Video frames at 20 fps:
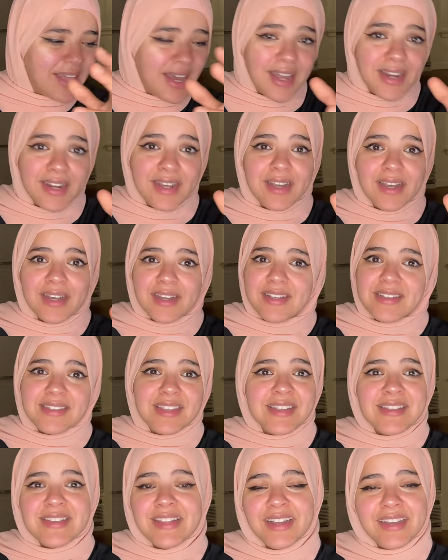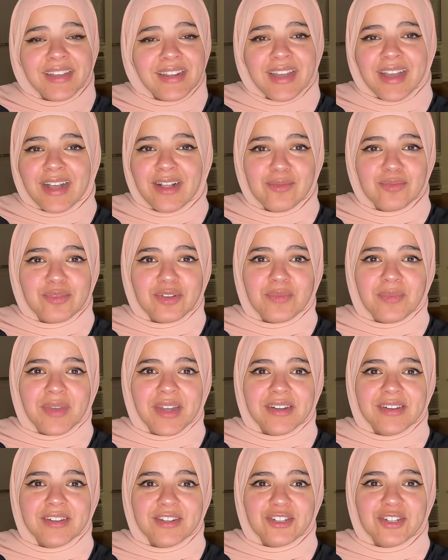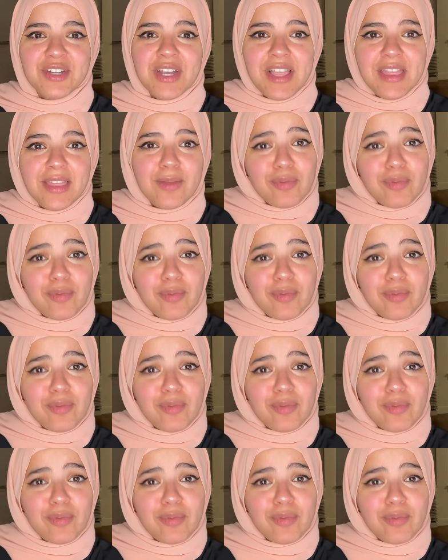that, because that's not gonna help your marriage.